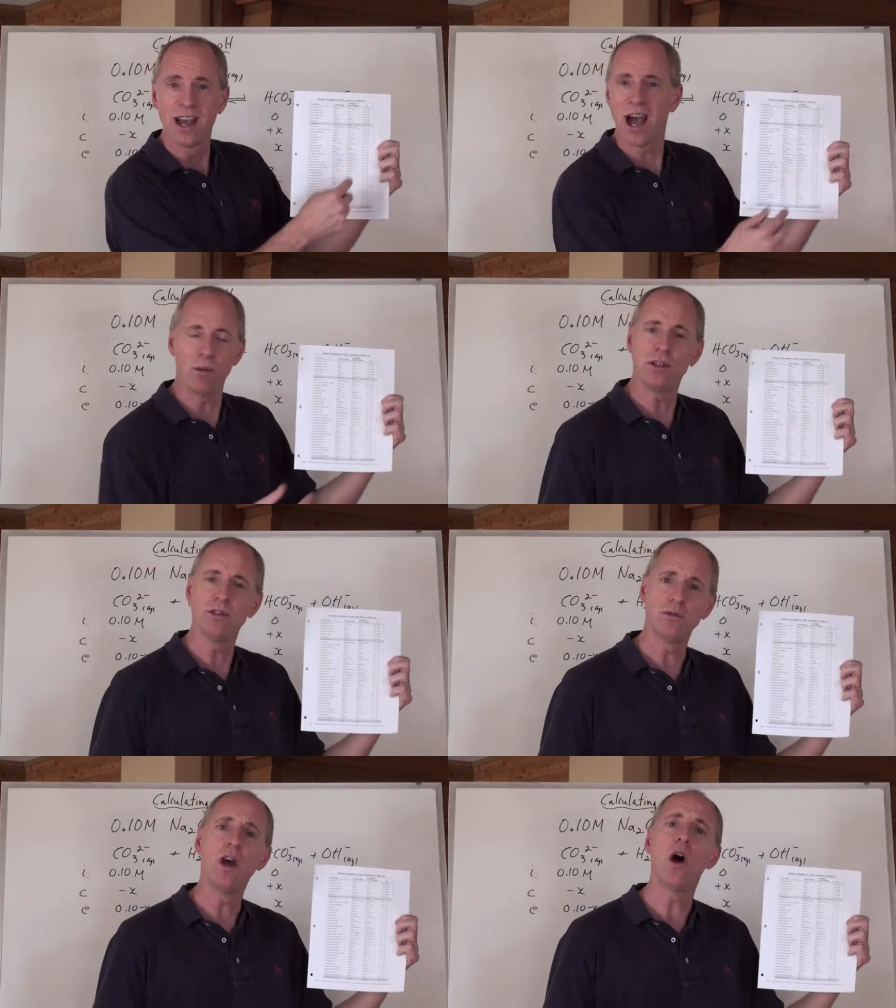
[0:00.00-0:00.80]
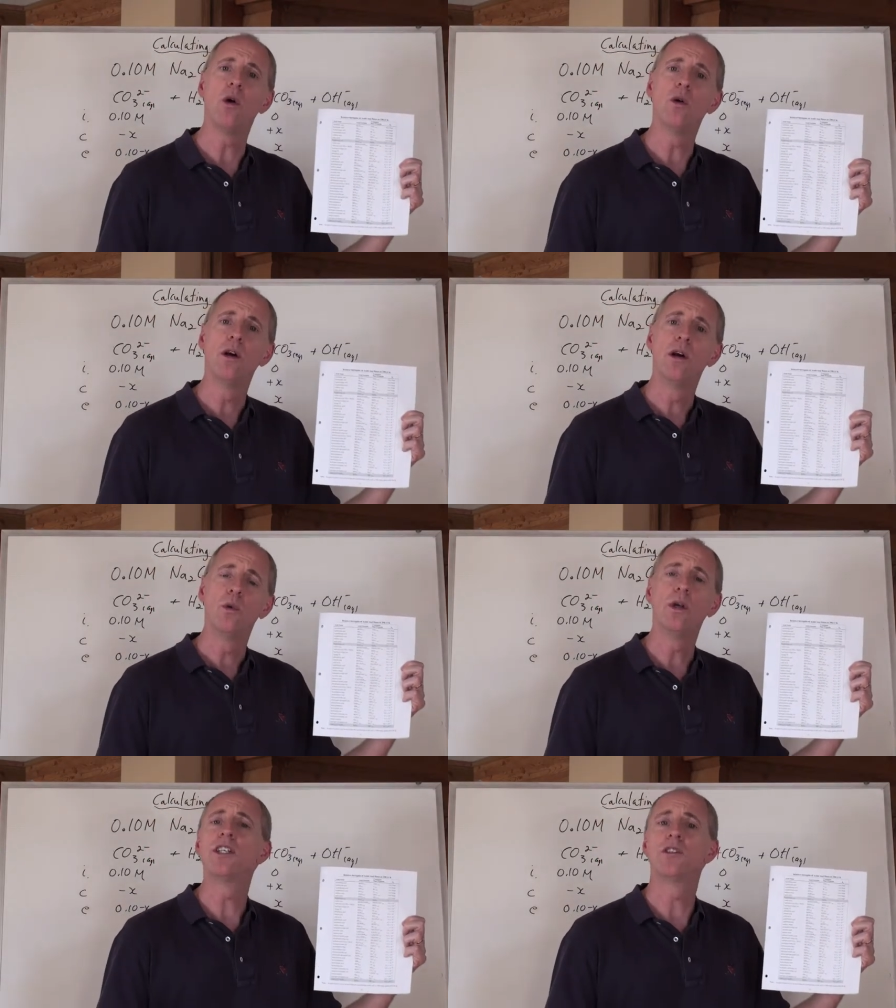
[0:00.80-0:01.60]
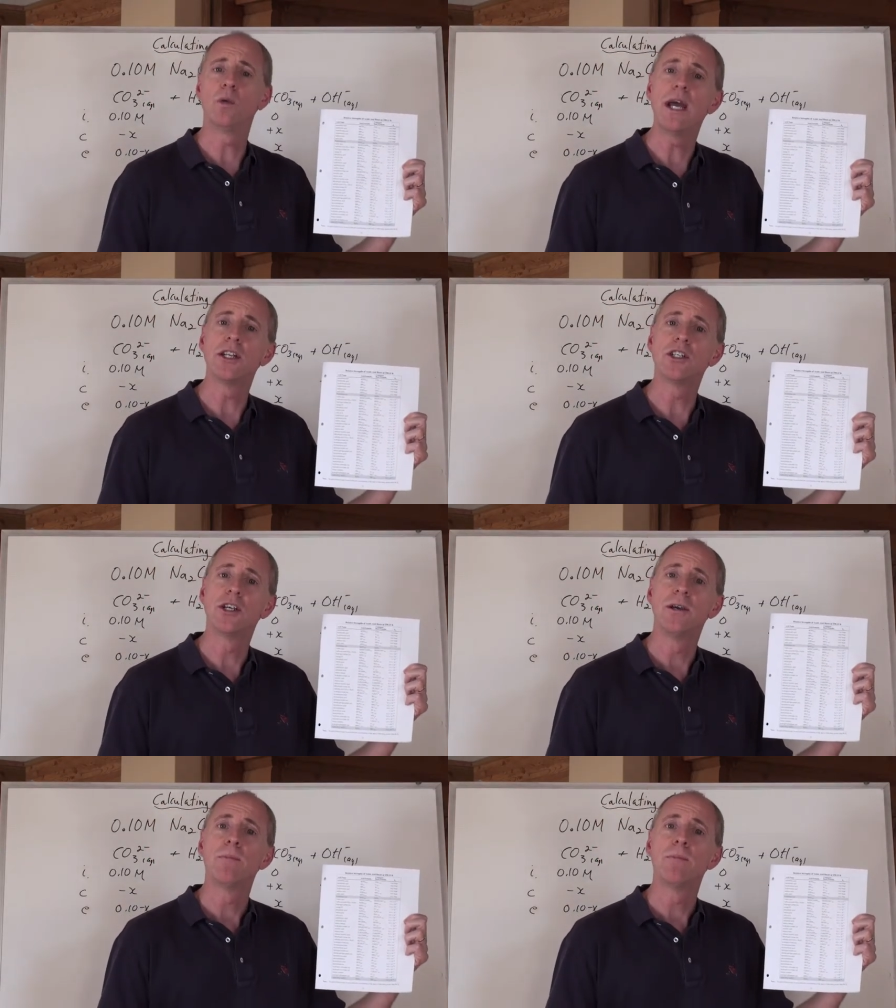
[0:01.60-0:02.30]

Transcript: How will you know which is which.